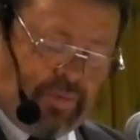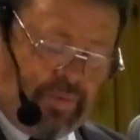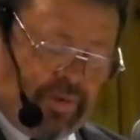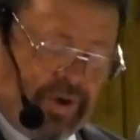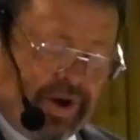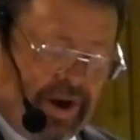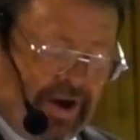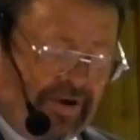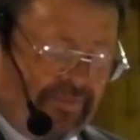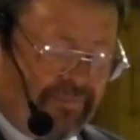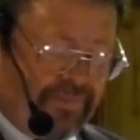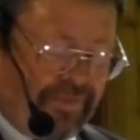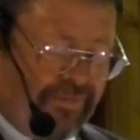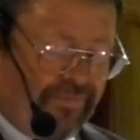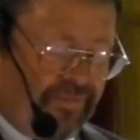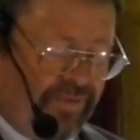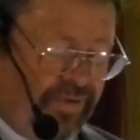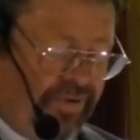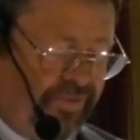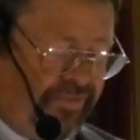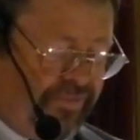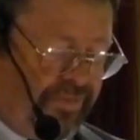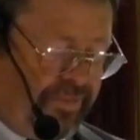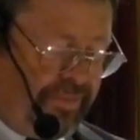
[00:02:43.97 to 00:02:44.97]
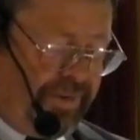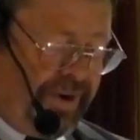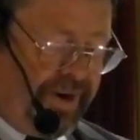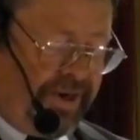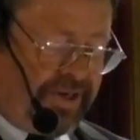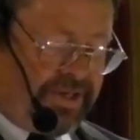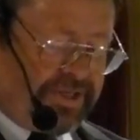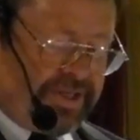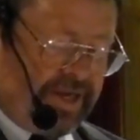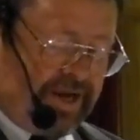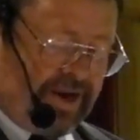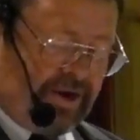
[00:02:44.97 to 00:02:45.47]
would have preferred for me
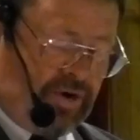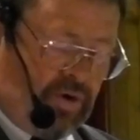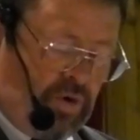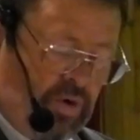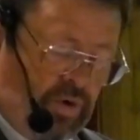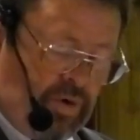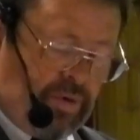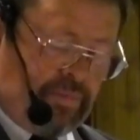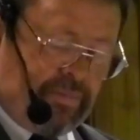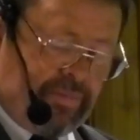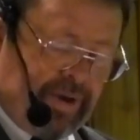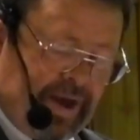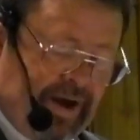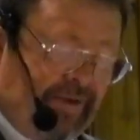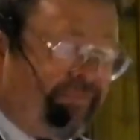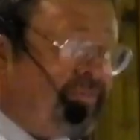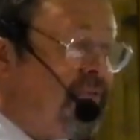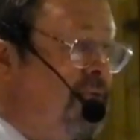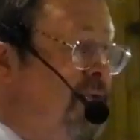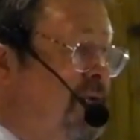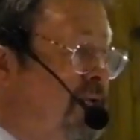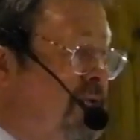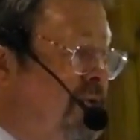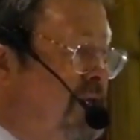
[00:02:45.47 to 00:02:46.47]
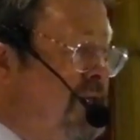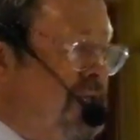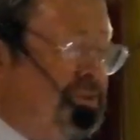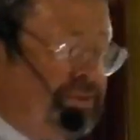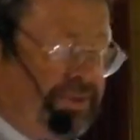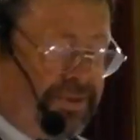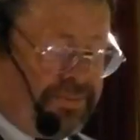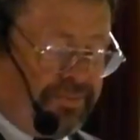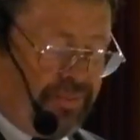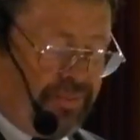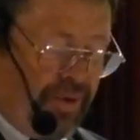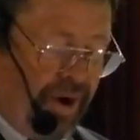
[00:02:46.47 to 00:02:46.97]
to stay at home. After the
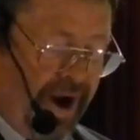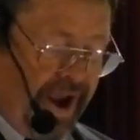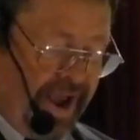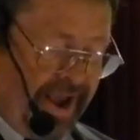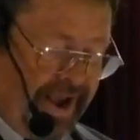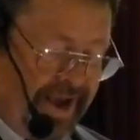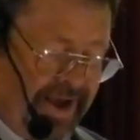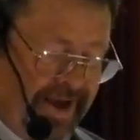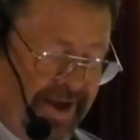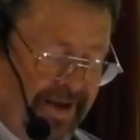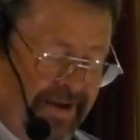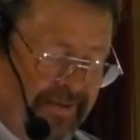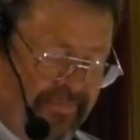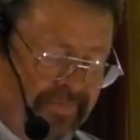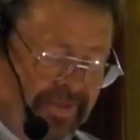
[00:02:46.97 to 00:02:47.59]
Christmas break,